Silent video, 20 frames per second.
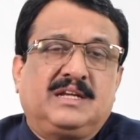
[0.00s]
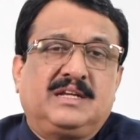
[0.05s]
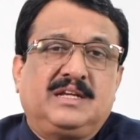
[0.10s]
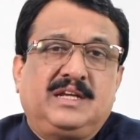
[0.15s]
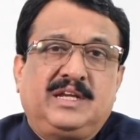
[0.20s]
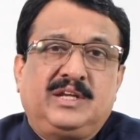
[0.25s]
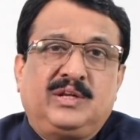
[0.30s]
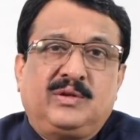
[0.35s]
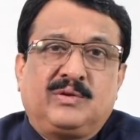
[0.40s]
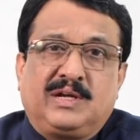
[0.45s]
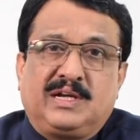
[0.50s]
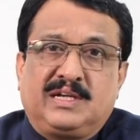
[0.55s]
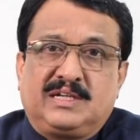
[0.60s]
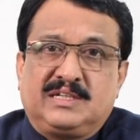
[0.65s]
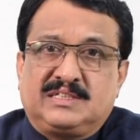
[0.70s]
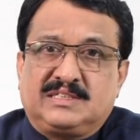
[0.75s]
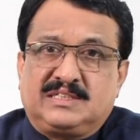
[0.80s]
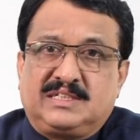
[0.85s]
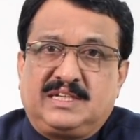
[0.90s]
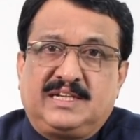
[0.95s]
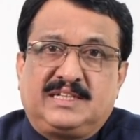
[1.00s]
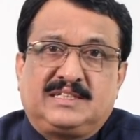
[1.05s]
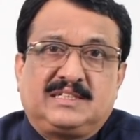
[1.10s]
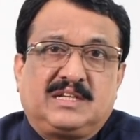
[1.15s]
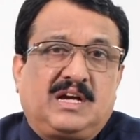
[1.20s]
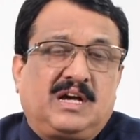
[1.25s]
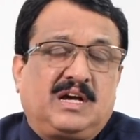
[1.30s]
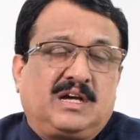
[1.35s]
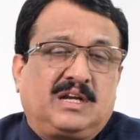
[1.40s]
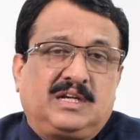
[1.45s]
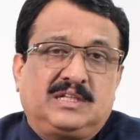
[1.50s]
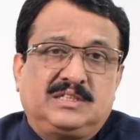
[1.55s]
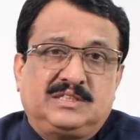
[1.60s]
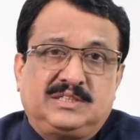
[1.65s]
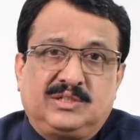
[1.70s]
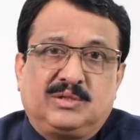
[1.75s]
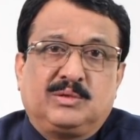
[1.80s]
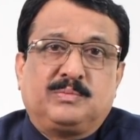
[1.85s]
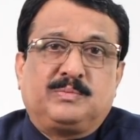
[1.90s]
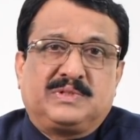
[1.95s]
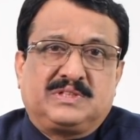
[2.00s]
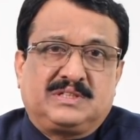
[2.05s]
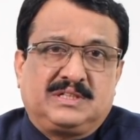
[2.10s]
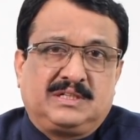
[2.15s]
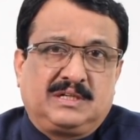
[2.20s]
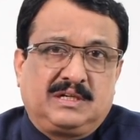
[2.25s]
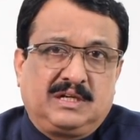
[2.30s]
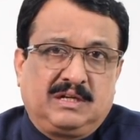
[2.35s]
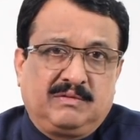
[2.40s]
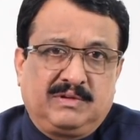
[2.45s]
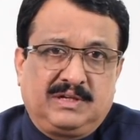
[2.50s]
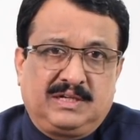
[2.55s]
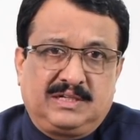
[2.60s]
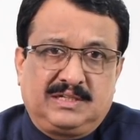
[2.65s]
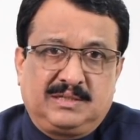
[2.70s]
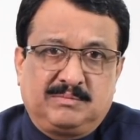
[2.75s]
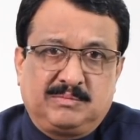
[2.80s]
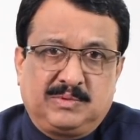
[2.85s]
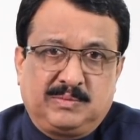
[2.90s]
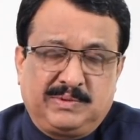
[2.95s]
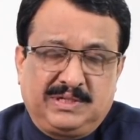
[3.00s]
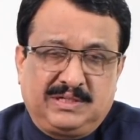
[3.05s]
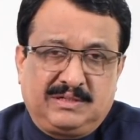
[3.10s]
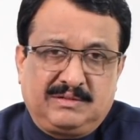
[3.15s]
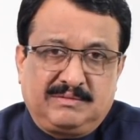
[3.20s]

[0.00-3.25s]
in United States are at 0% level at the moment.